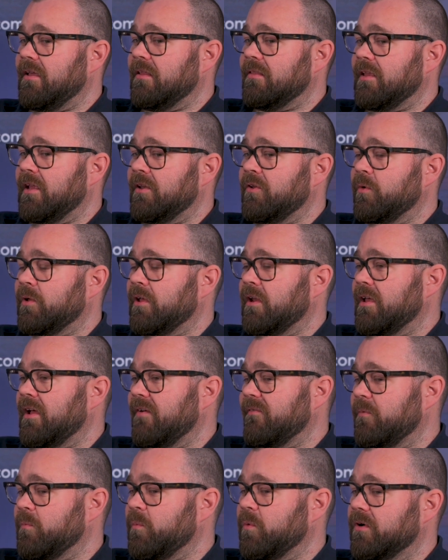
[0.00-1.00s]
And then you can
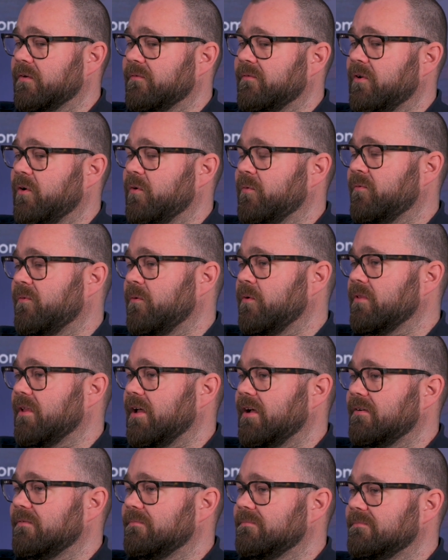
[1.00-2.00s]
have a workflow for
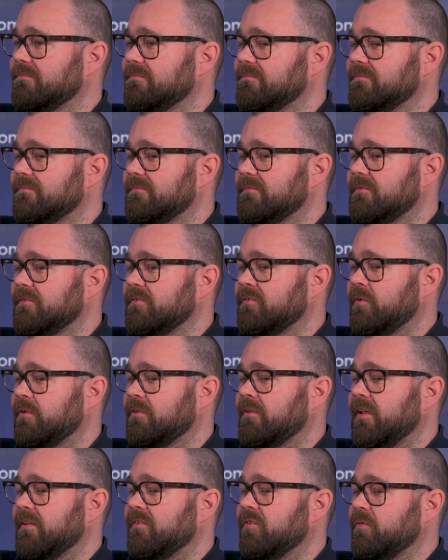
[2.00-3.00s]
that. So
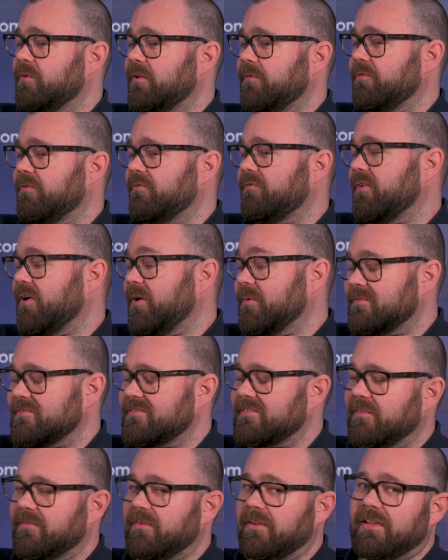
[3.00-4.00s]
it takes you different routes and
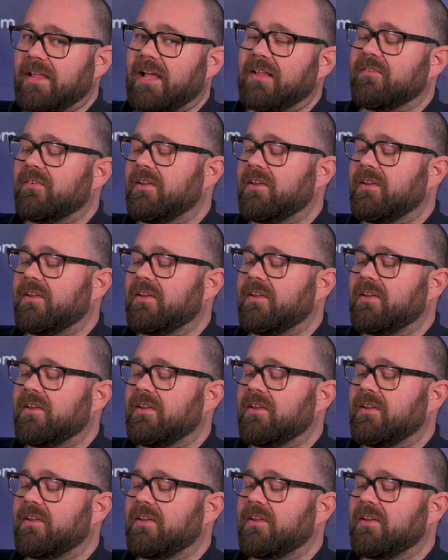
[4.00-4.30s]
stuff like that.